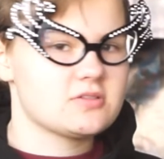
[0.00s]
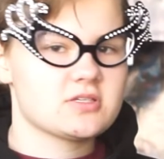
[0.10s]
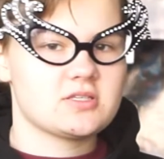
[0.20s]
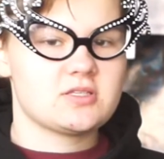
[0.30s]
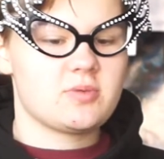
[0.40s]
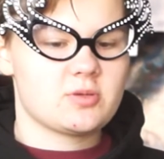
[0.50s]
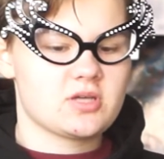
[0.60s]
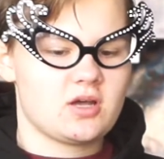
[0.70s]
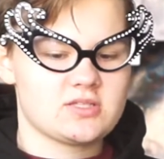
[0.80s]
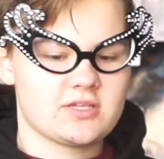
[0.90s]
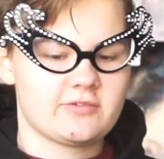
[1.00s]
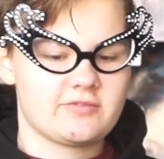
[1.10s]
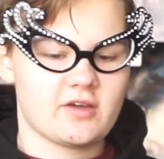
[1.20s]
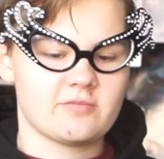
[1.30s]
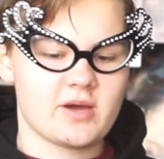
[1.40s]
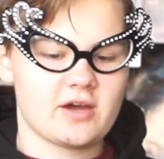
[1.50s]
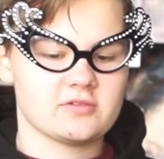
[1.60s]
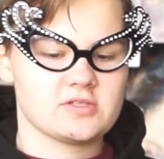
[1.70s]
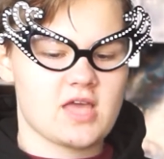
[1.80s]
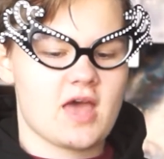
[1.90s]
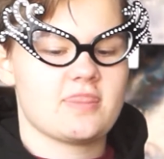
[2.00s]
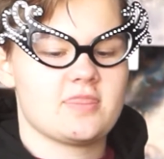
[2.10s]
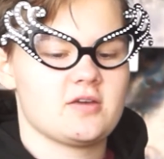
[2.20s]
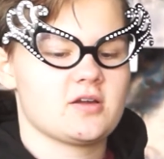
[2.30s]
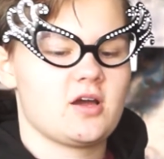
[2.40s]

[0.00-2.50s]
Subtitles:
because the postcards are now £5 and the